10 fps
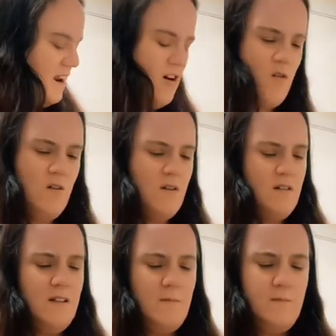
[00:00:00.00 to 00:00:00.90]

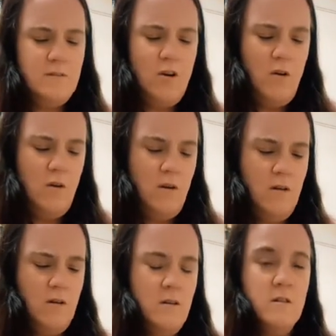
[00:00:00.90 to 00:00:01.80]
Oh, that's hot.
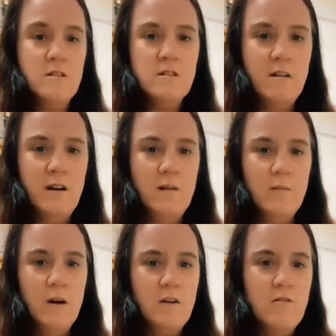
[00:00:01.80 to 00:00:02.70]
Sorry,
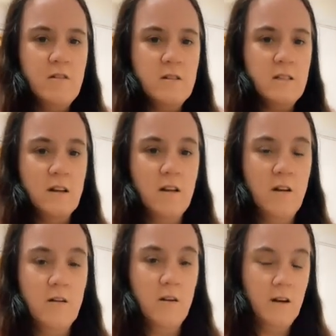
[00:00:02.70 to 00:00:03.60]
my cooker's still hot
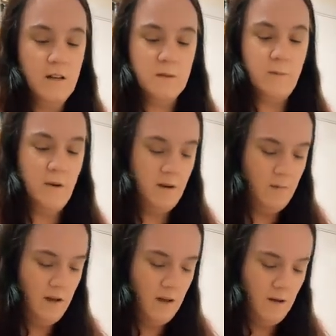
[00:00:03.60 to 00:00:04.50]
and it's burning
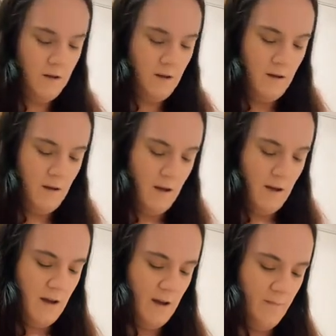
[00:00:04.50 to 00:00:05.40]
me.
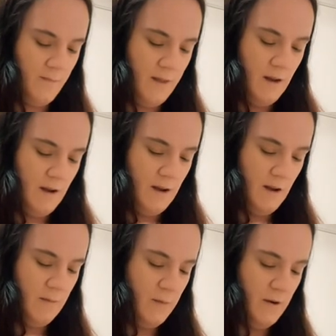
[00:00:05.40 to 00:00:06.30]
I'm
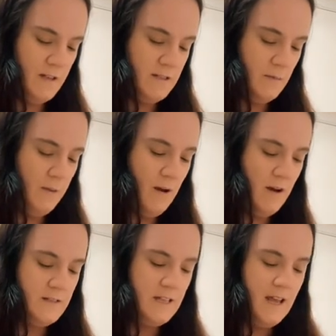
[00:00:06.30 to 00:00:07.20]
going to put in some
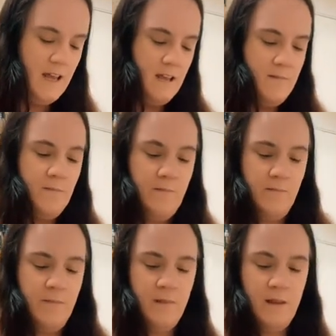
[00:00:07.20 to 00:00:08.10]
parsley.
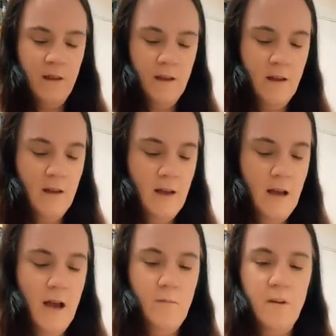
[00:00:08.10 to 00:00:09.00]

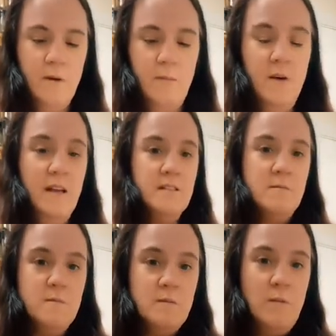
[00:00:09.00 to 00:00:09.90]
I'm going to put in some
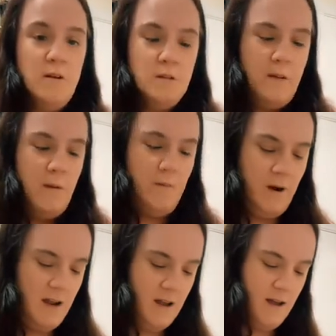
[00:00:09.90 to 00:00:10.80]
smoked
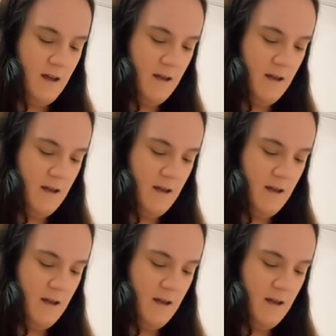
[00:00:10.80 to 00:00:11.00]
paprika.